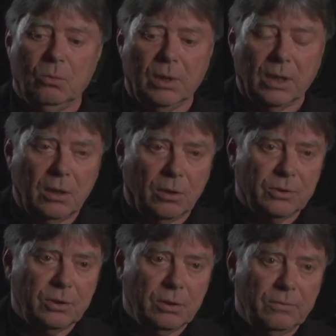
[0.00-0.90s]
when a
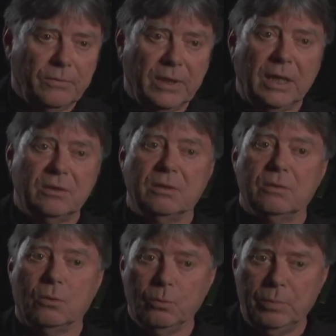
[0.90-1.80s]
culture forgets
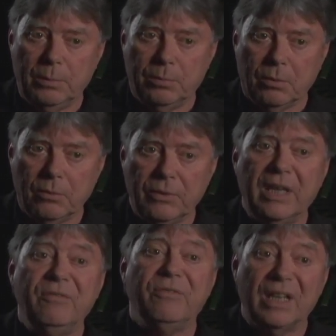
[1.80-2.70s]
its old people,
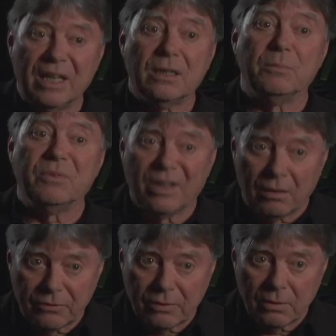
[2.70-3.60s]
they forget
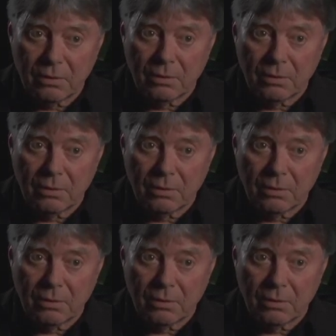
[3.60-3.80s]
themselves.